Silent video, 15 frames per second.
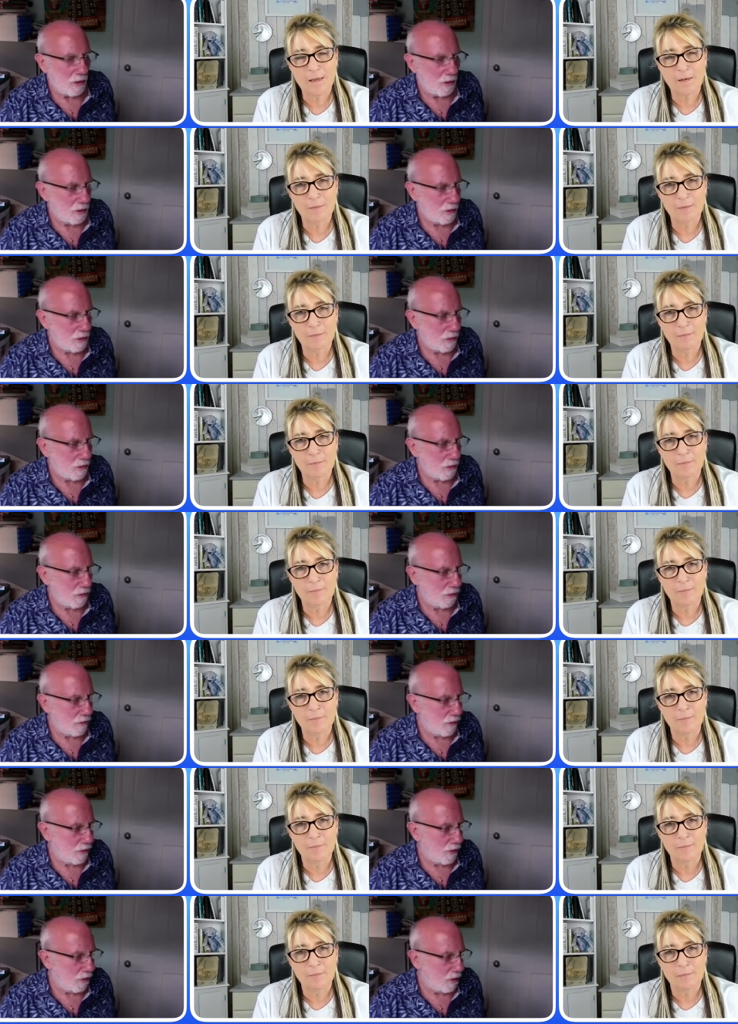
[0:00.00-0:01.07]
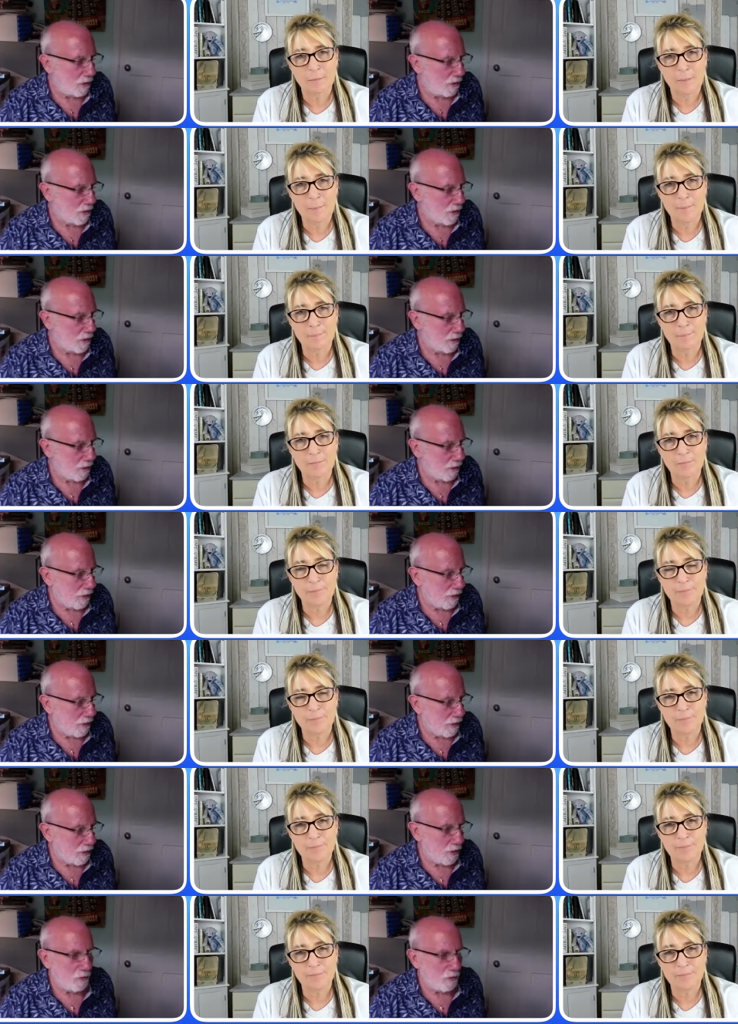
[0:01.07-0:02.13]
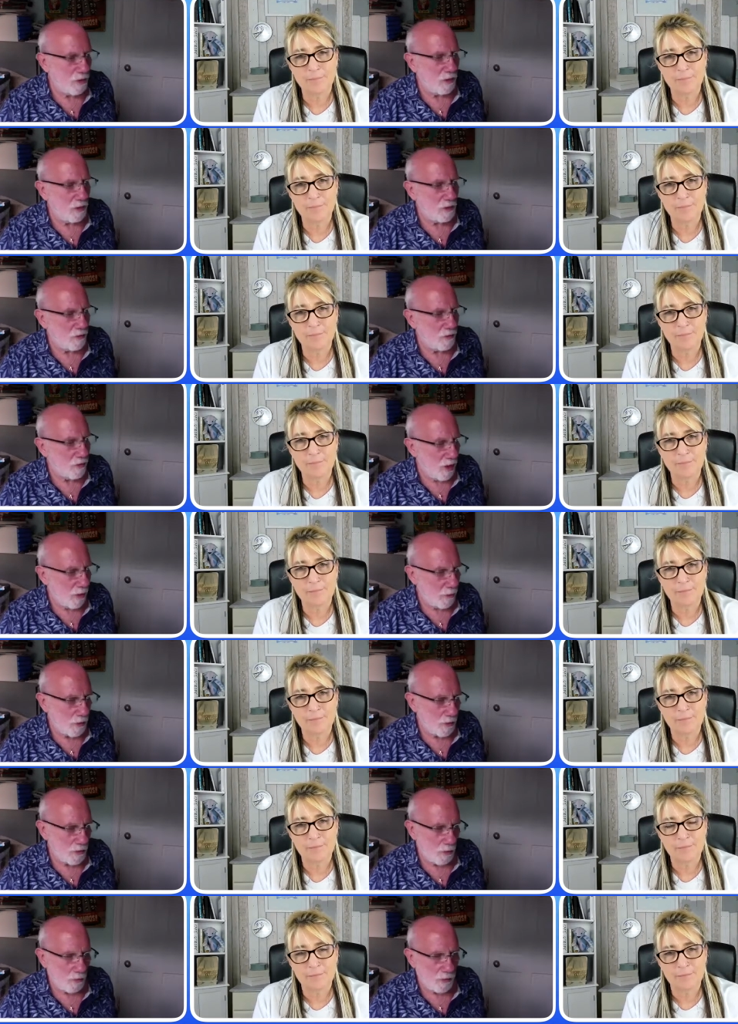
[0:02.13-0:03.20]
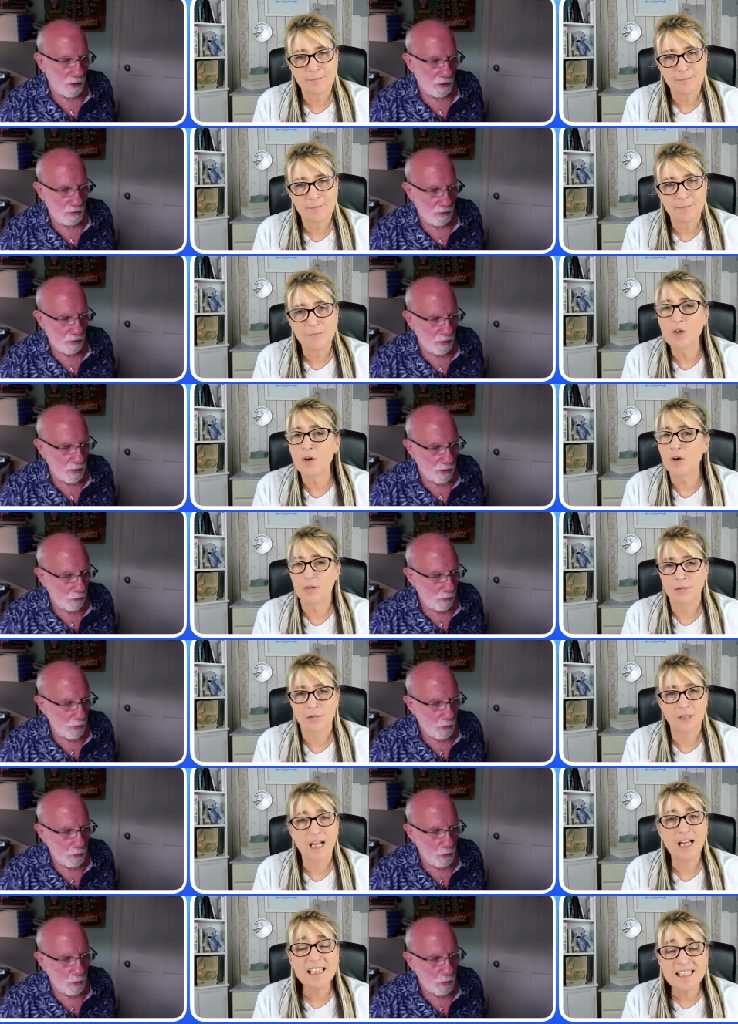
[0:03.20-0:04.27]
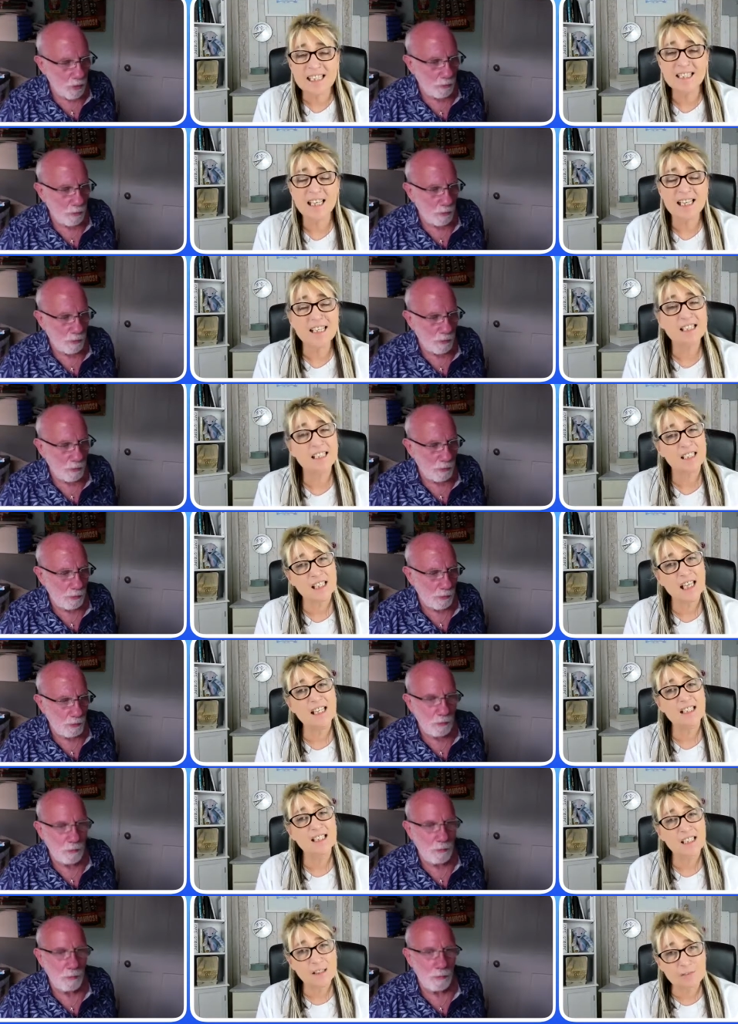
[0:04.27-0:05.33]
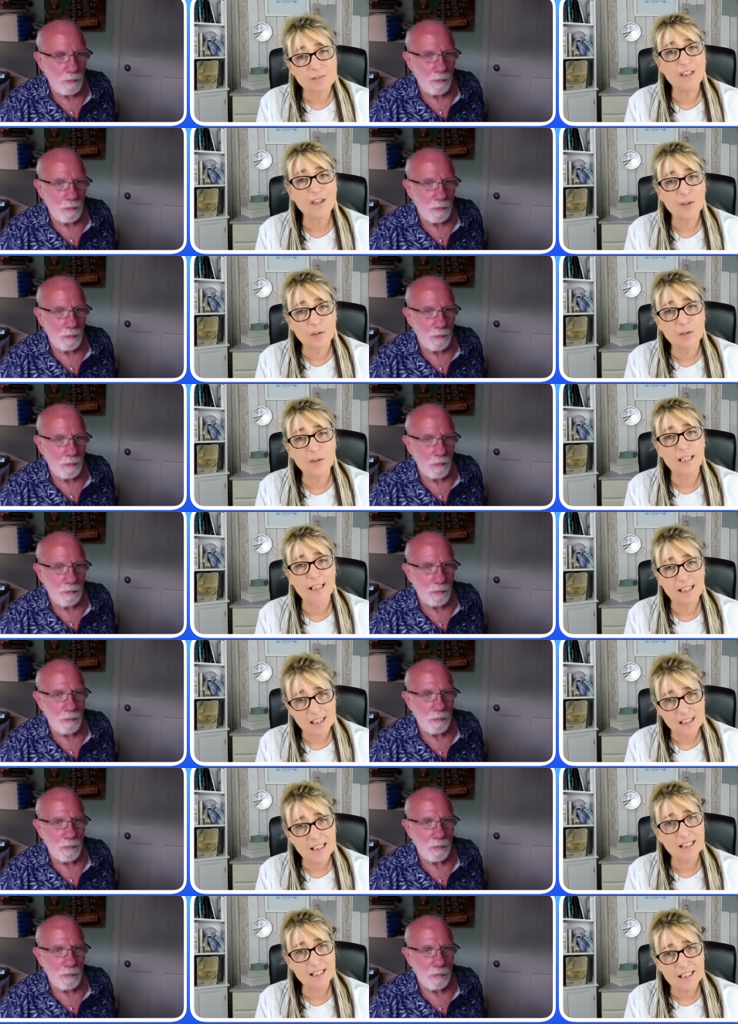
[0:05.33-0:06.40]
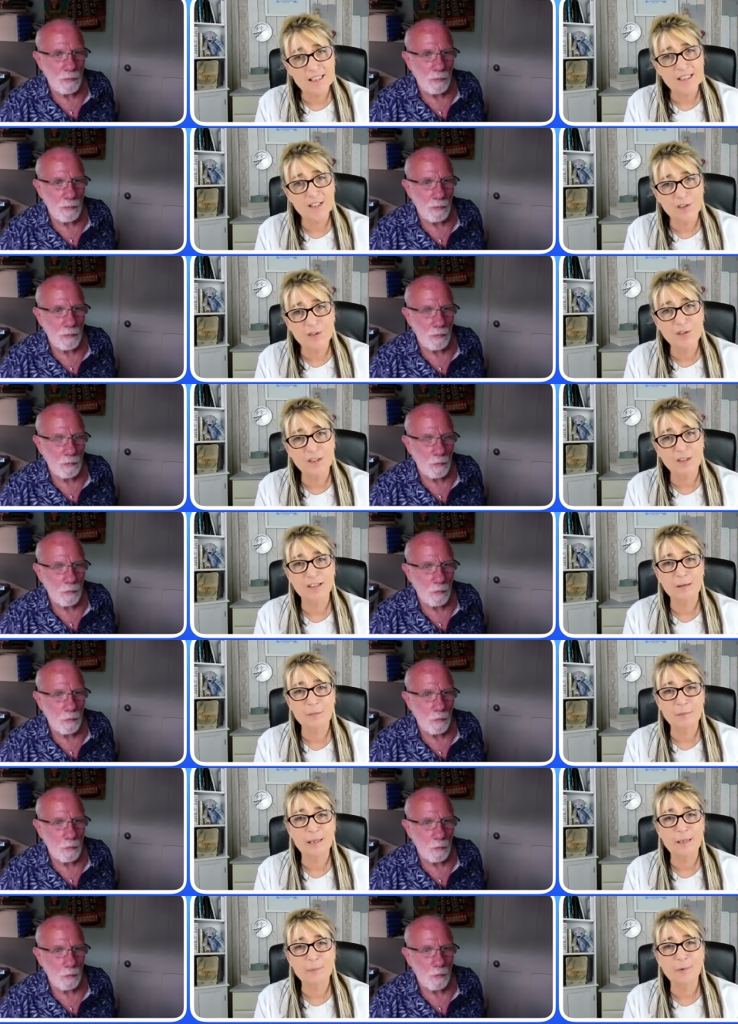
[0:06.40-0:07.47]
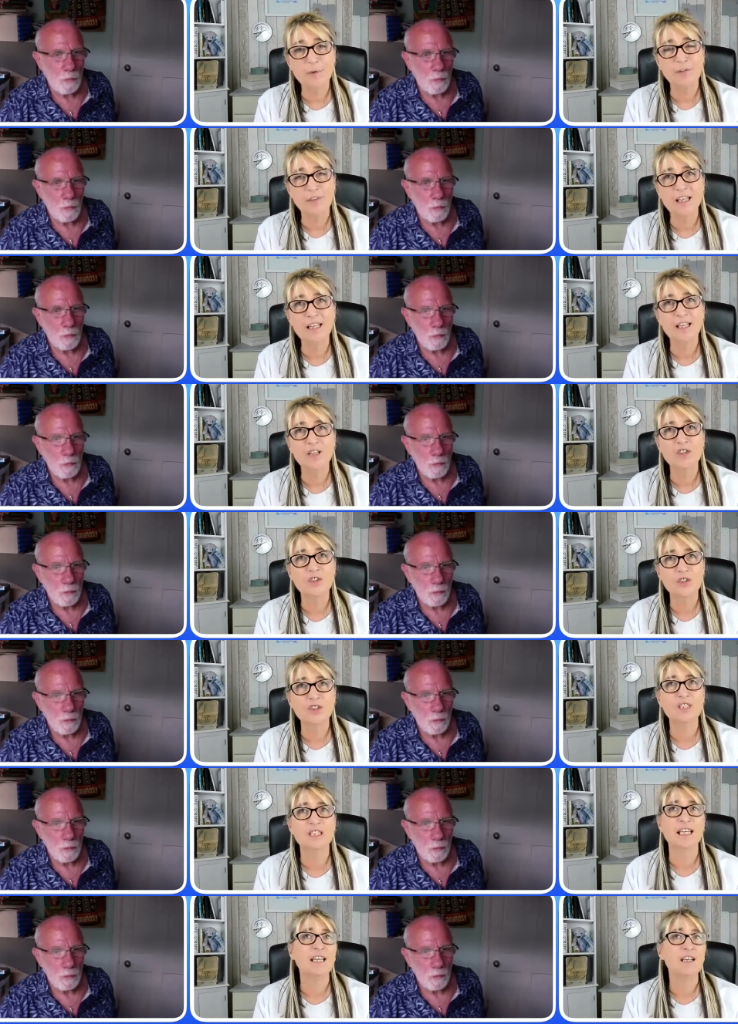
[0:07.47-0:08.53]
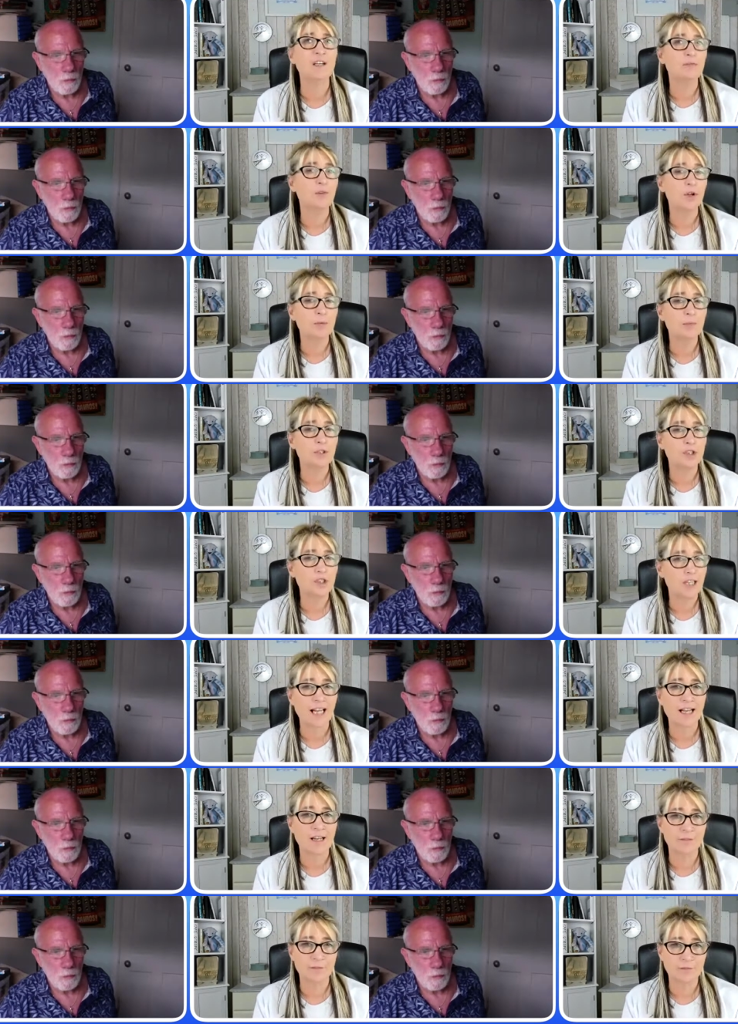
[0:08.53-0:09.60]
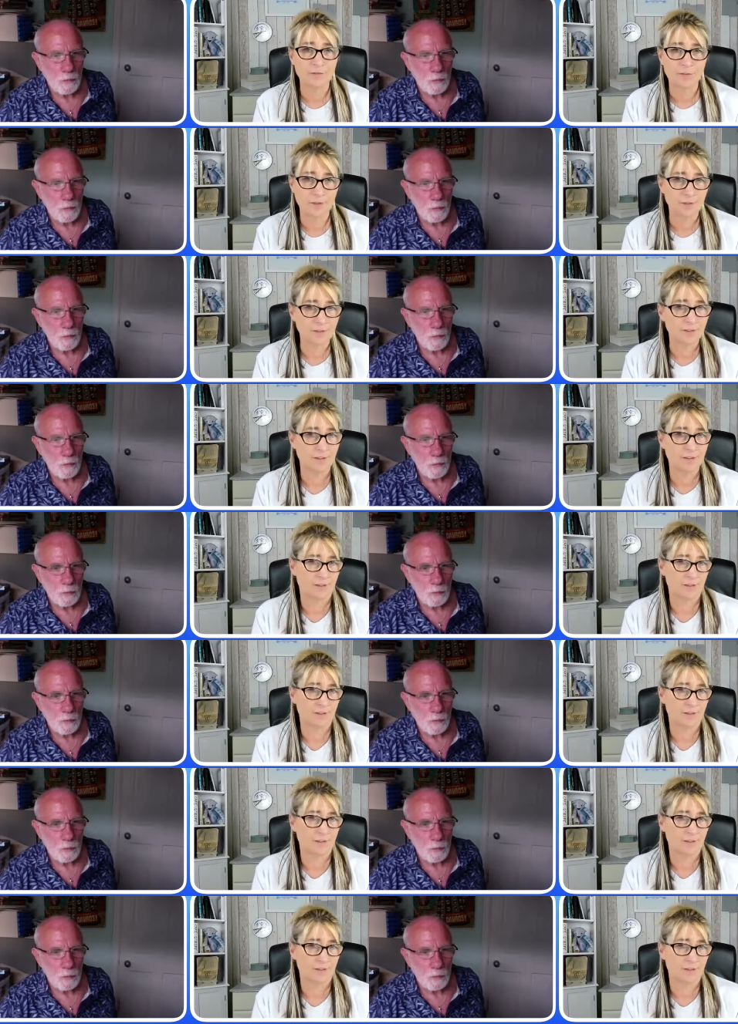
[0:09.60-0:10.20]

Speaker 1: sort of uh, two years of therapy or something or other. No. It's,
Speaker 2: it's, it's difficult. I think that's the other thing. People think you just sit in a room and chat for